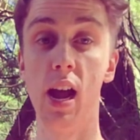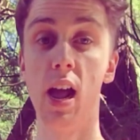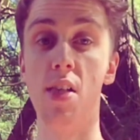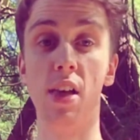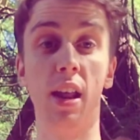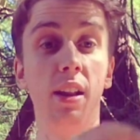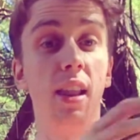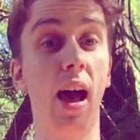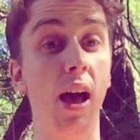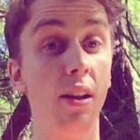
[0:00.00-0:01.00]
And then
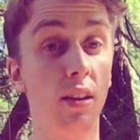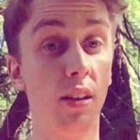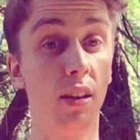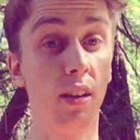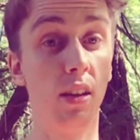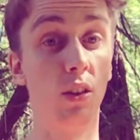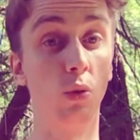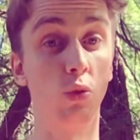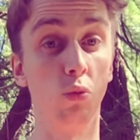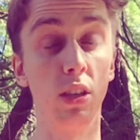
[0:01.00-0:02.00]
that,
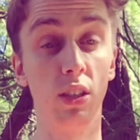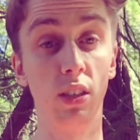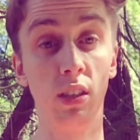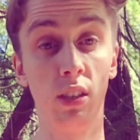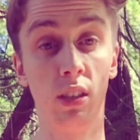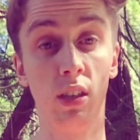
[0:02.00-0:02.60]
those reasons